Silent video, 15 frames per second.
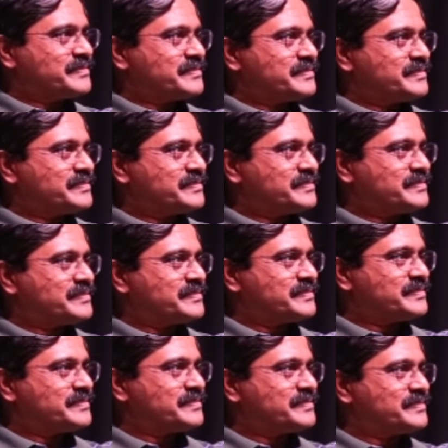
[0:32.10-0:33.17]

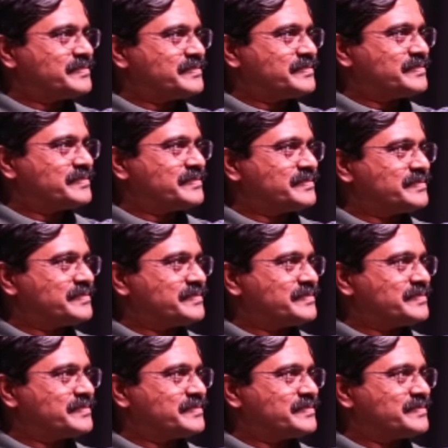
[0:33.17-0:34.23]

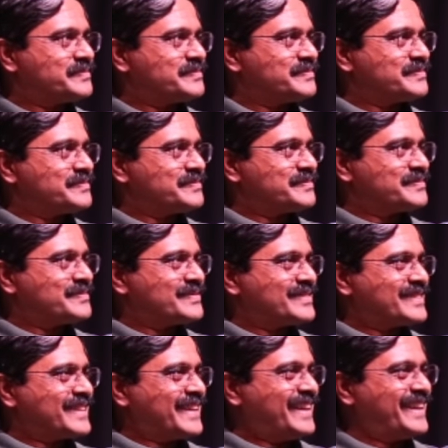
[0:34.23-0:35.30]

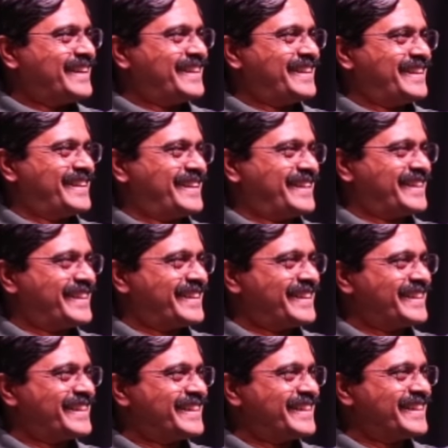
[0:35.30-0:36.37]

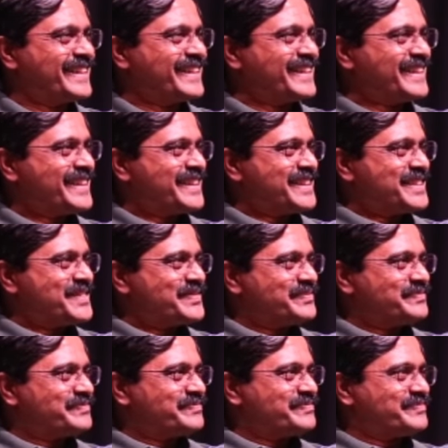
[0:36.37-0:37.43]

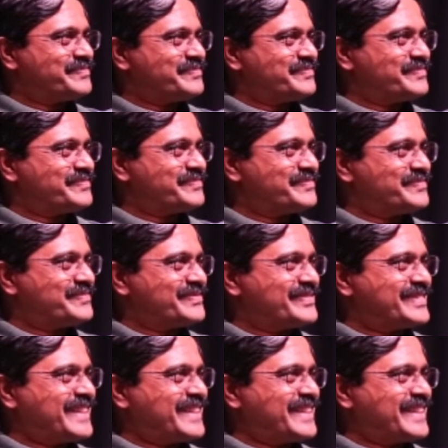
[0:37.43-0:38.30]
[no speech]